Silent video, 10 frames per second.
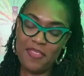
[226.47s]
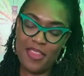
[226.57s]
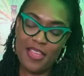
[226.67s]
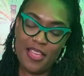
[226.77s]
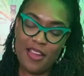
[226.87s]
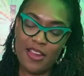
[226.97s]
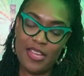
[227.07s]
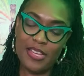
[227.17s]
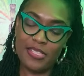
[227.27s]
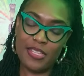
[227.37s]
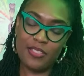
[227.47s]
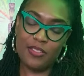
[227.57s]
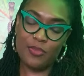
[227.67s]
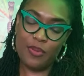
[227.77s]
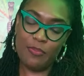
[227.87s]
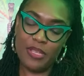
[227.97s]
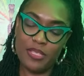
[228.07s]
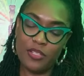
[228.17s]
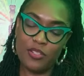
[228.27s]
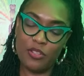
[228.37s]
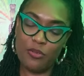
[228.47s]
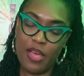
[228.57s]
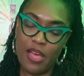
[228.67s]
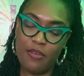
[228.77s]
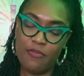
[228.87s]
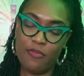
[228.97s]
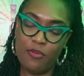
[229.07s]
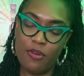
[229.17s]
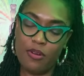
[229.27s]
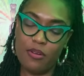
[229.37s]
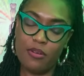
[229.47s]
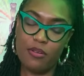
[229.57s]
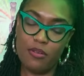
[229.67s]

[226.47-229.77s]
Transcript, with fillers: All right, ancestors, what message do you have for